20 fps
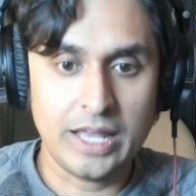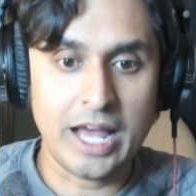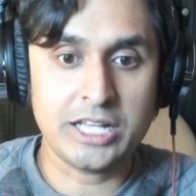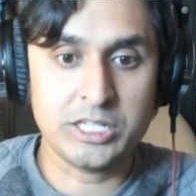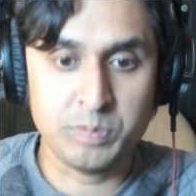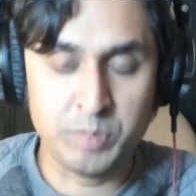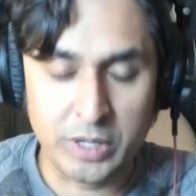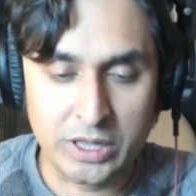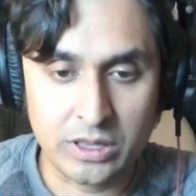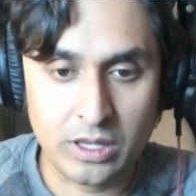
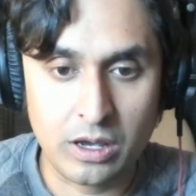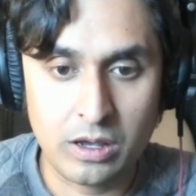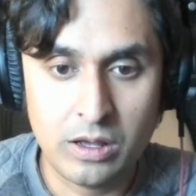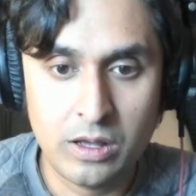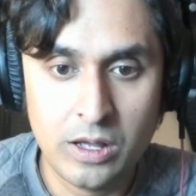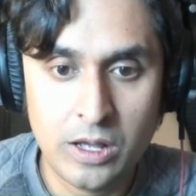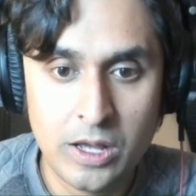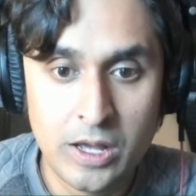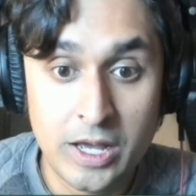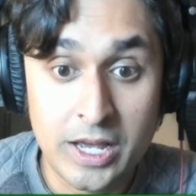That's Pitta.
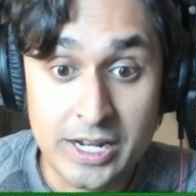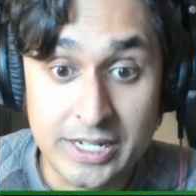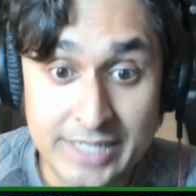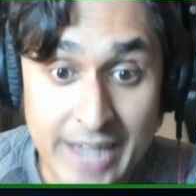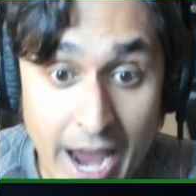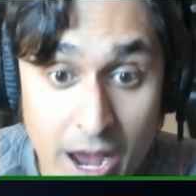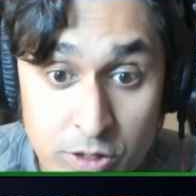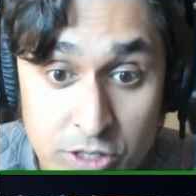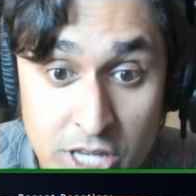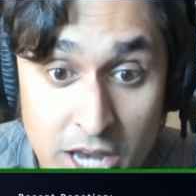
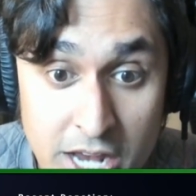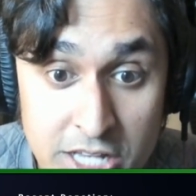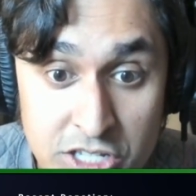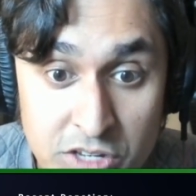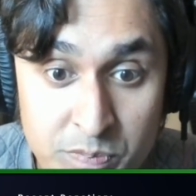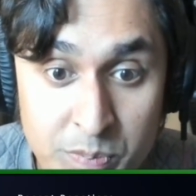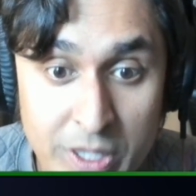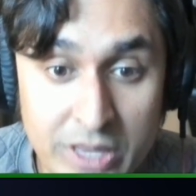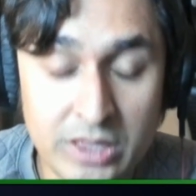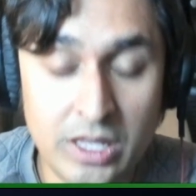
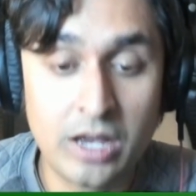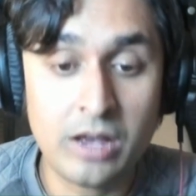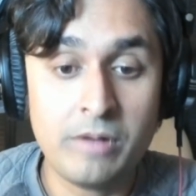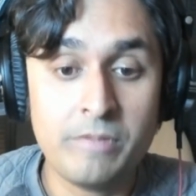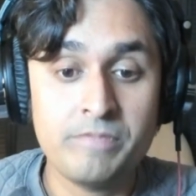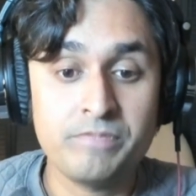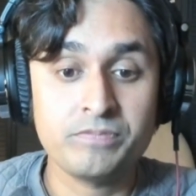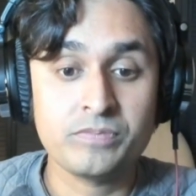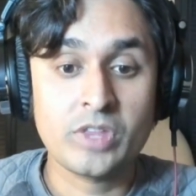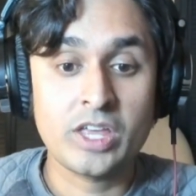Downsides of
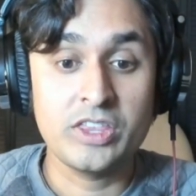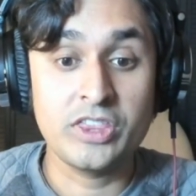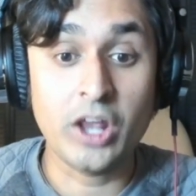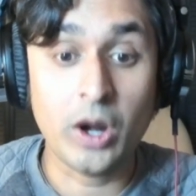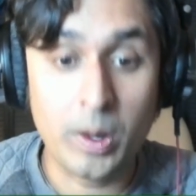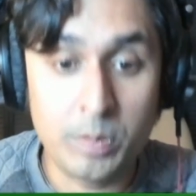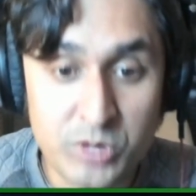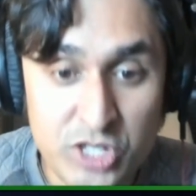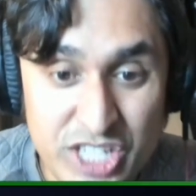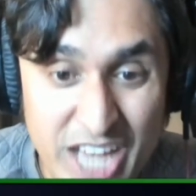Pitta,
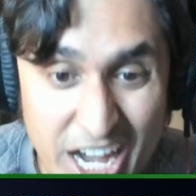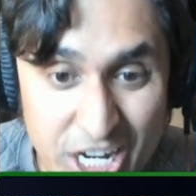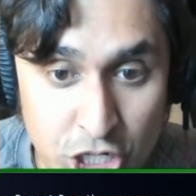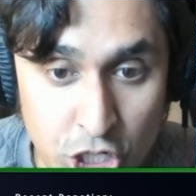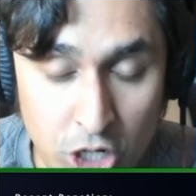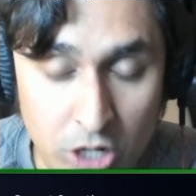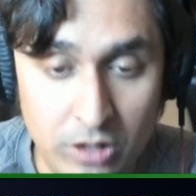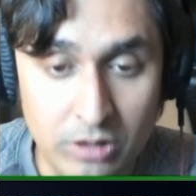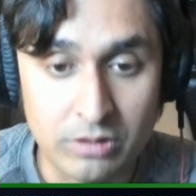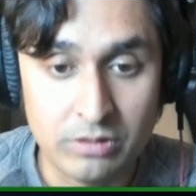they're
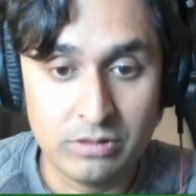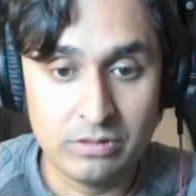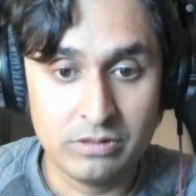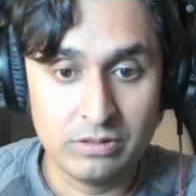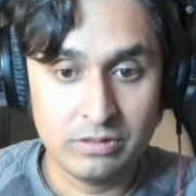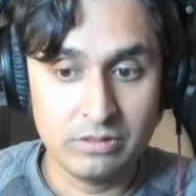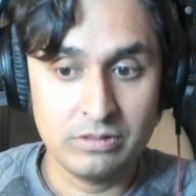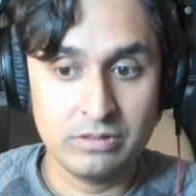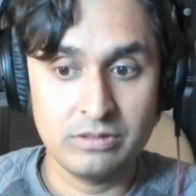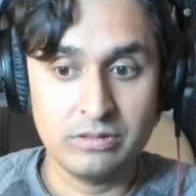obsessional,
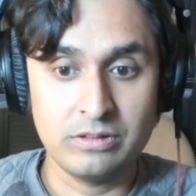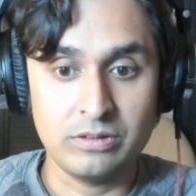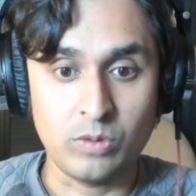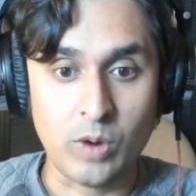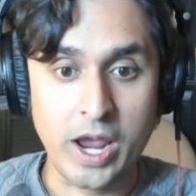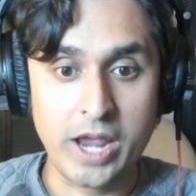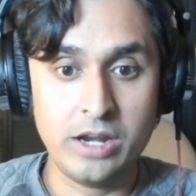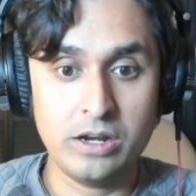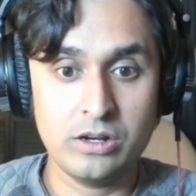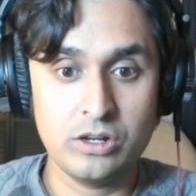
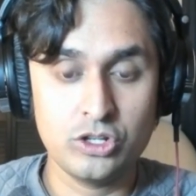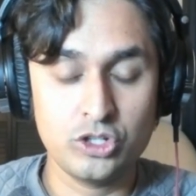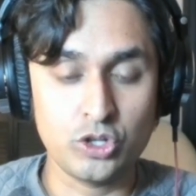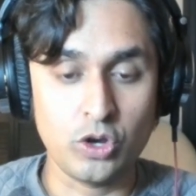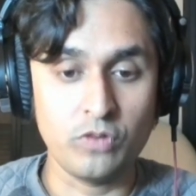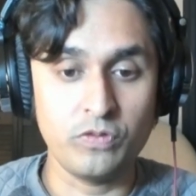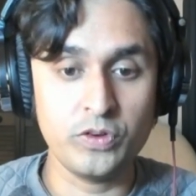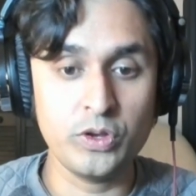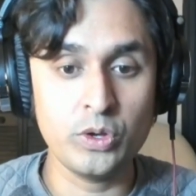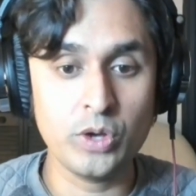right?
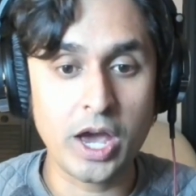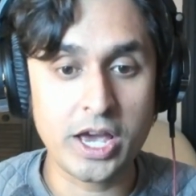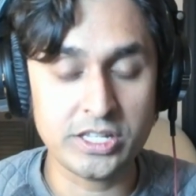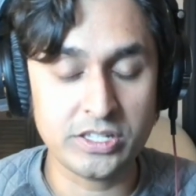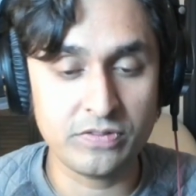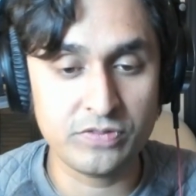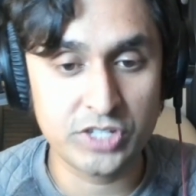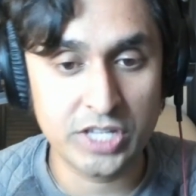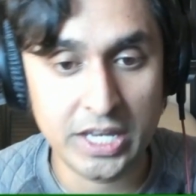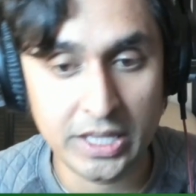So if you
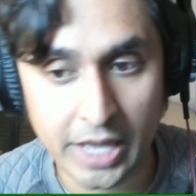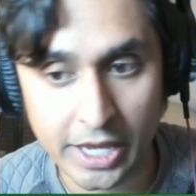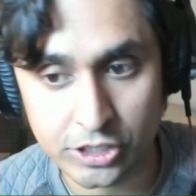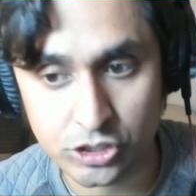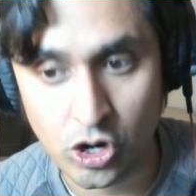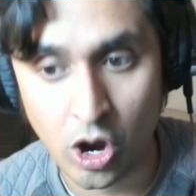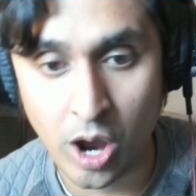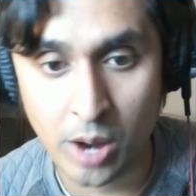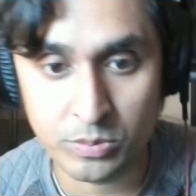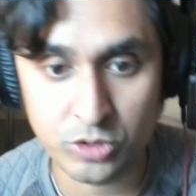guys have seen
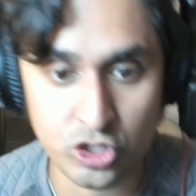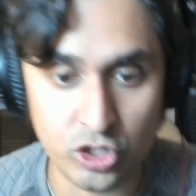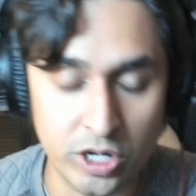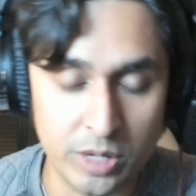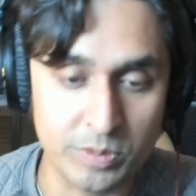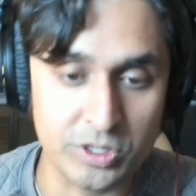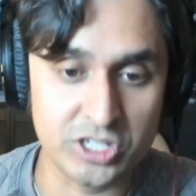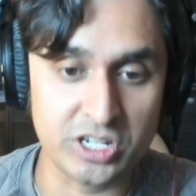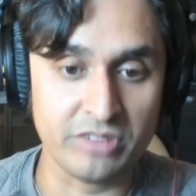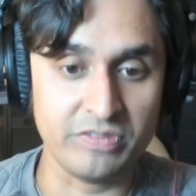like Tom's
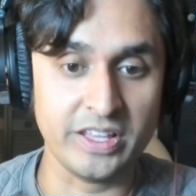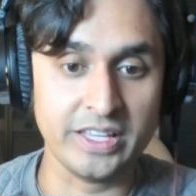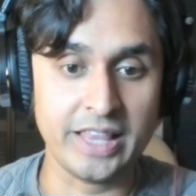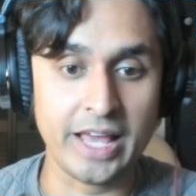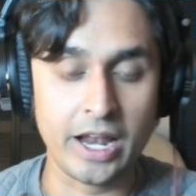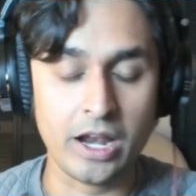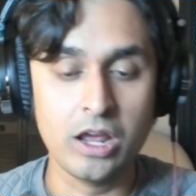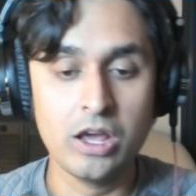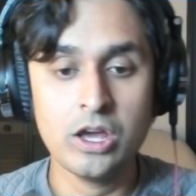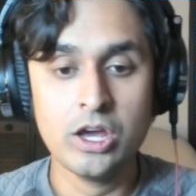stream and stuff
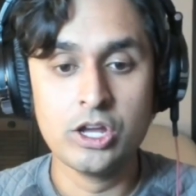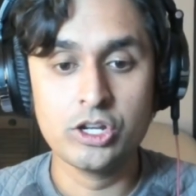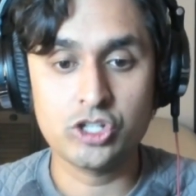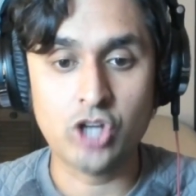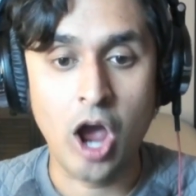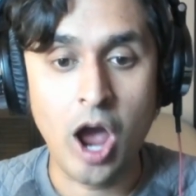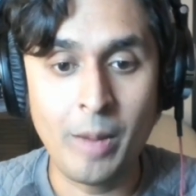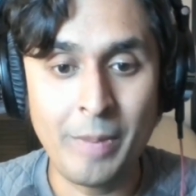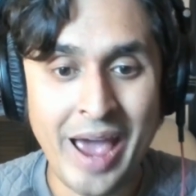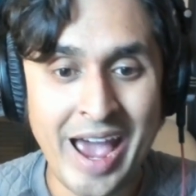like that,
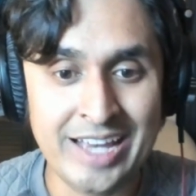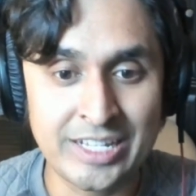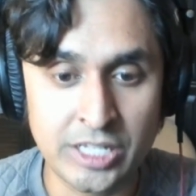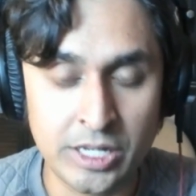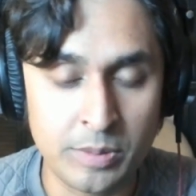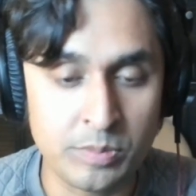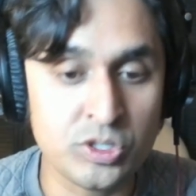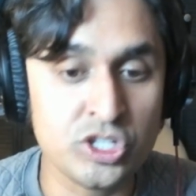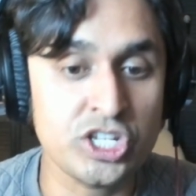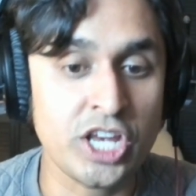Tom
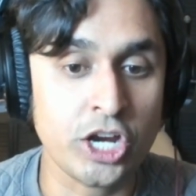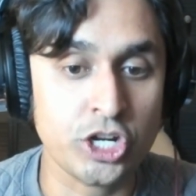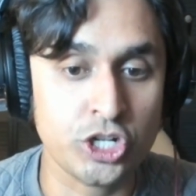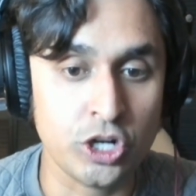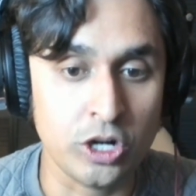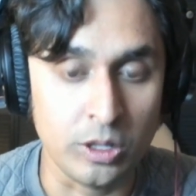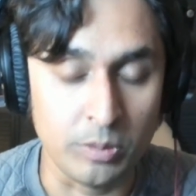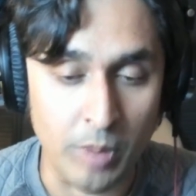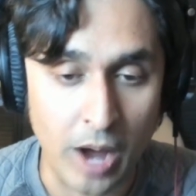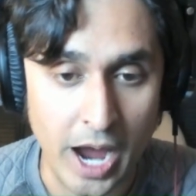has an
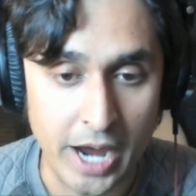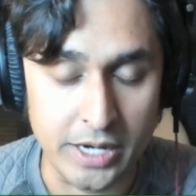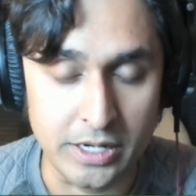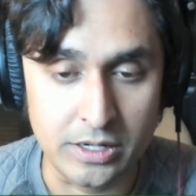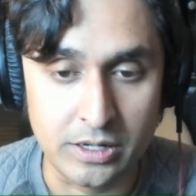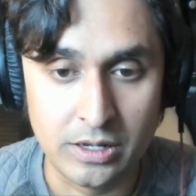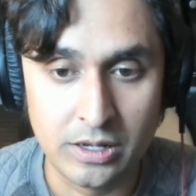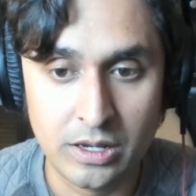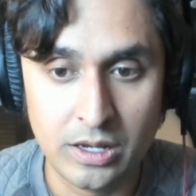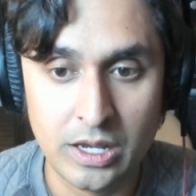obsessional
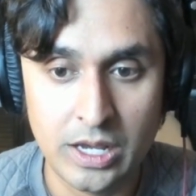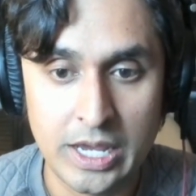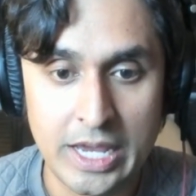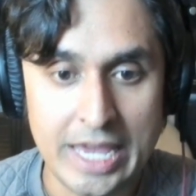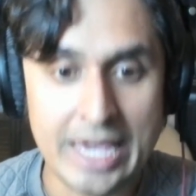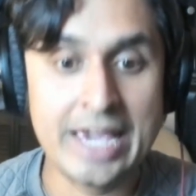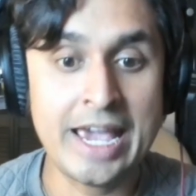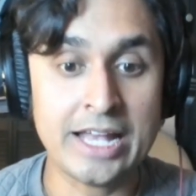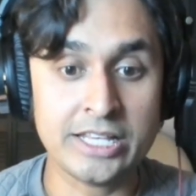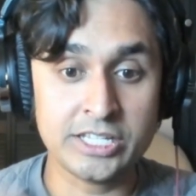mind.
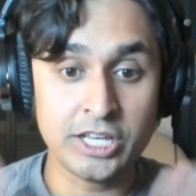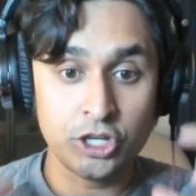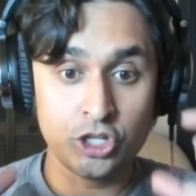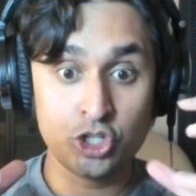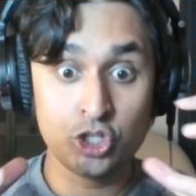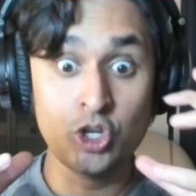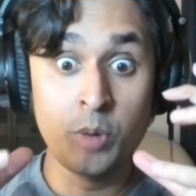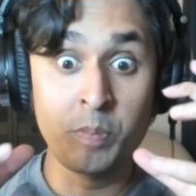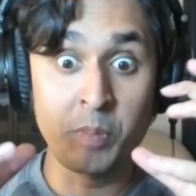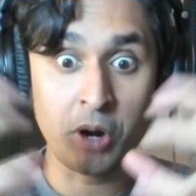He gets
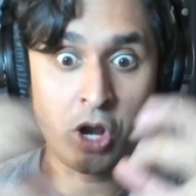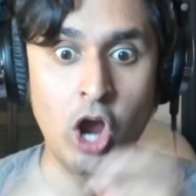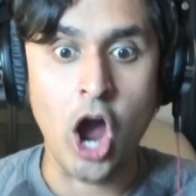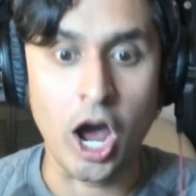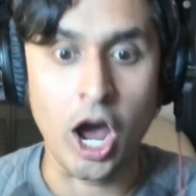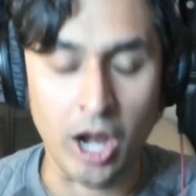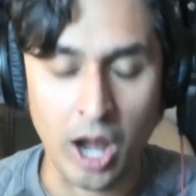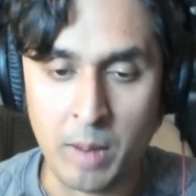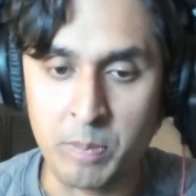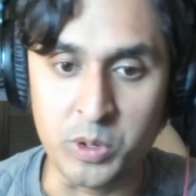like super
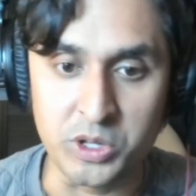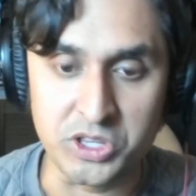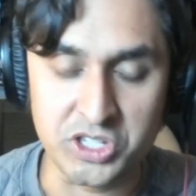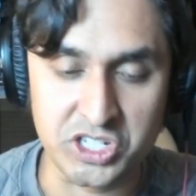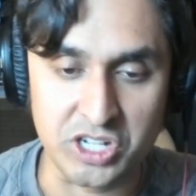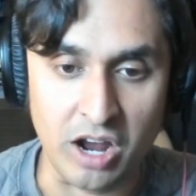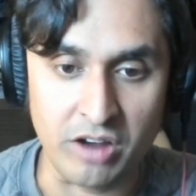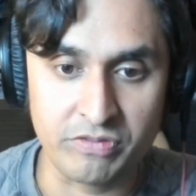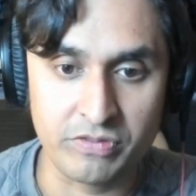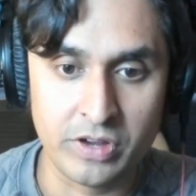caught up
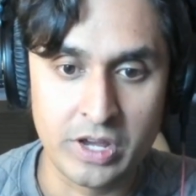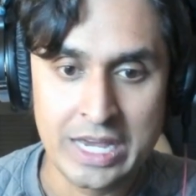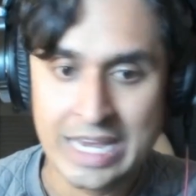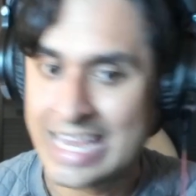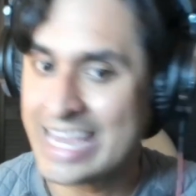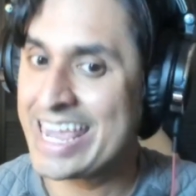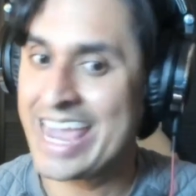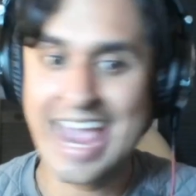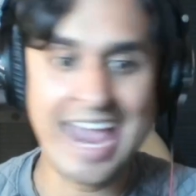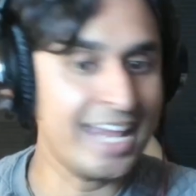with stuff.
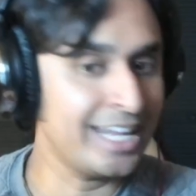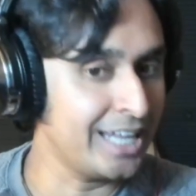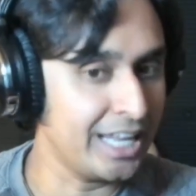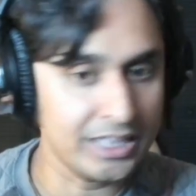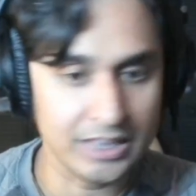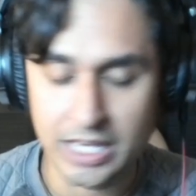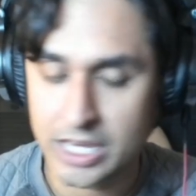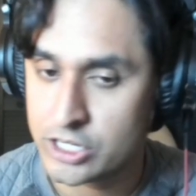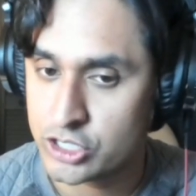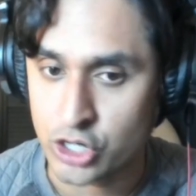He can't
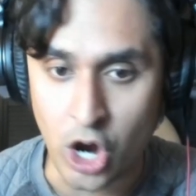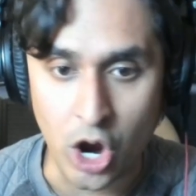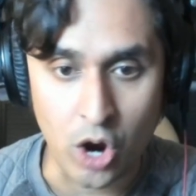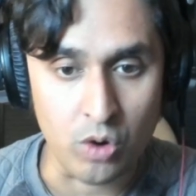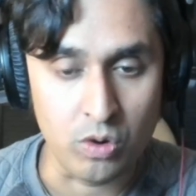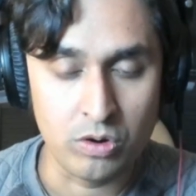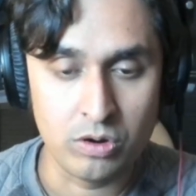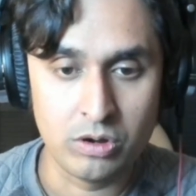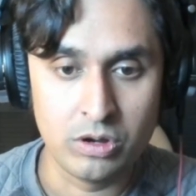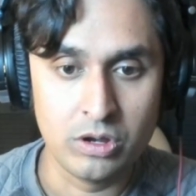let things
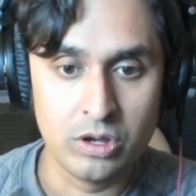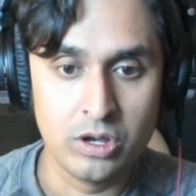go.